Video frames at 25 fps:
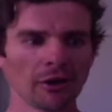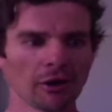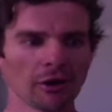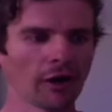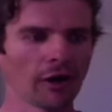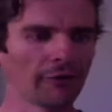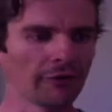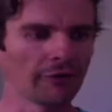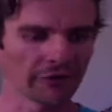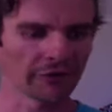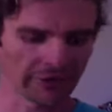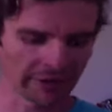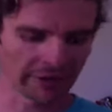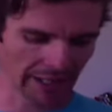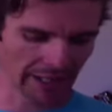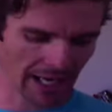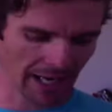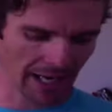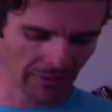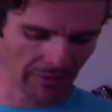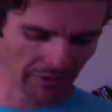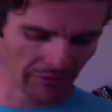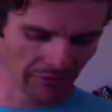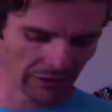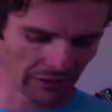Obviously,
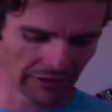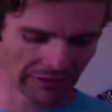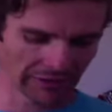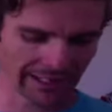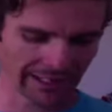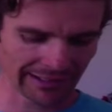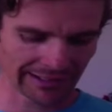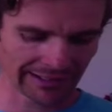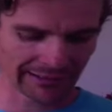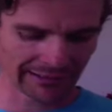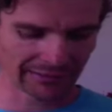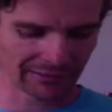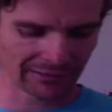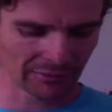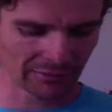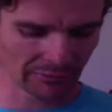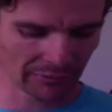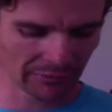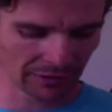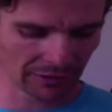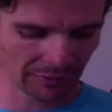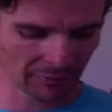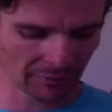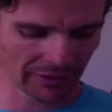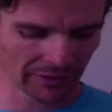Garmin didn't really test it too
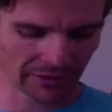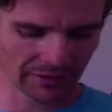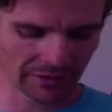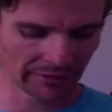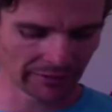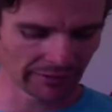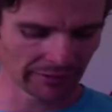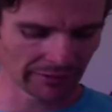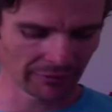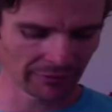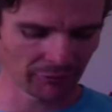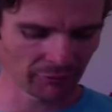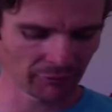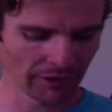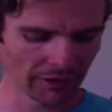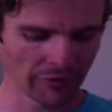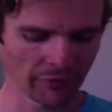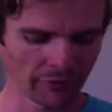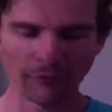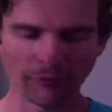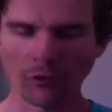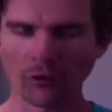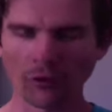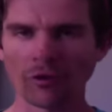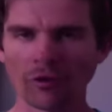well, because if you read
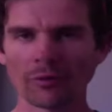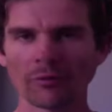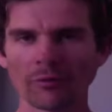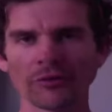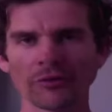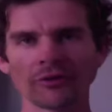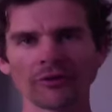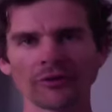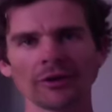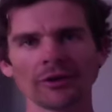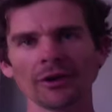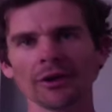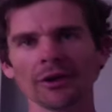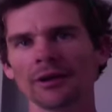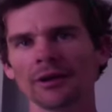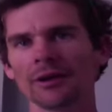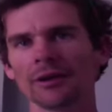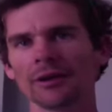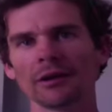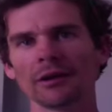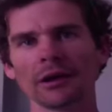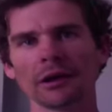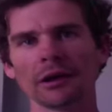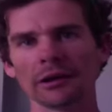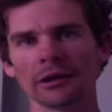the forums,
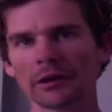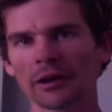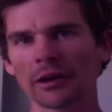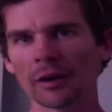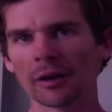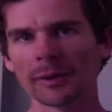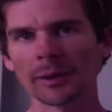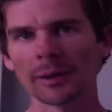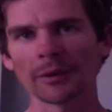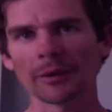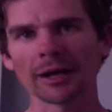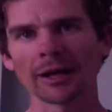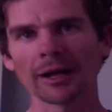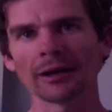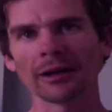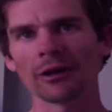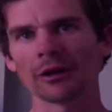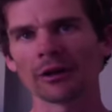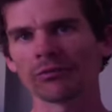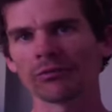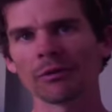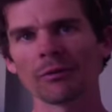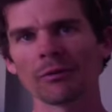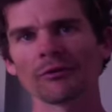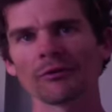a lot of people had a
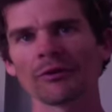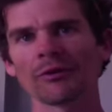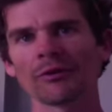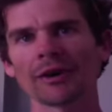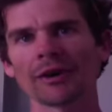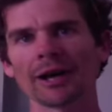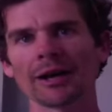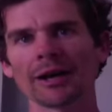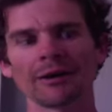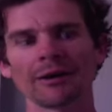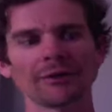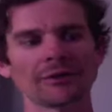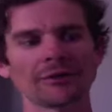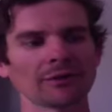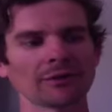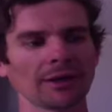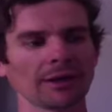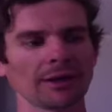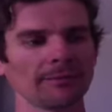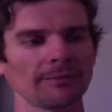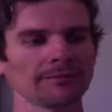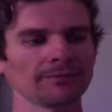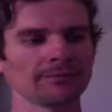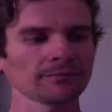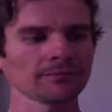lot of problems with this heart rate
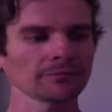strap,